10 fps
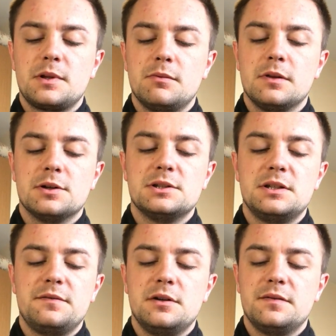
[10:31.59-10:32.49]
with lots of
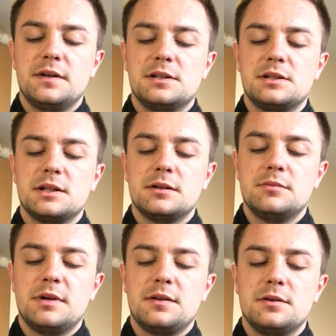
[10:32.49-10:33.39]
different events
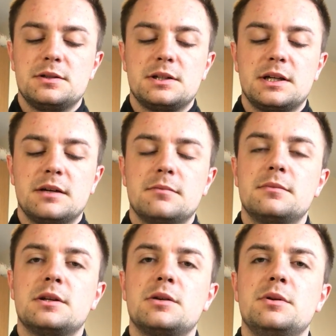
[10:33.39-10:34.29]
and methods to get
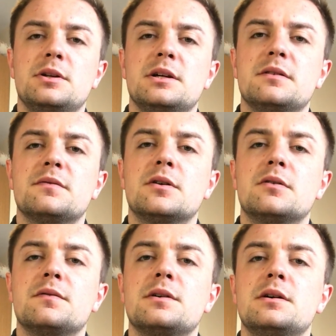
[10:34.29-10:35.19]
the community
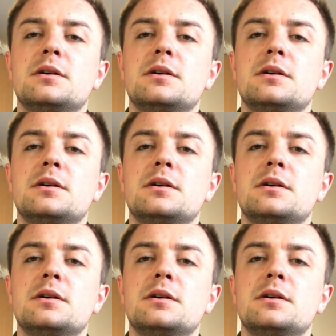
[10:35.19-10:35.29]
involved,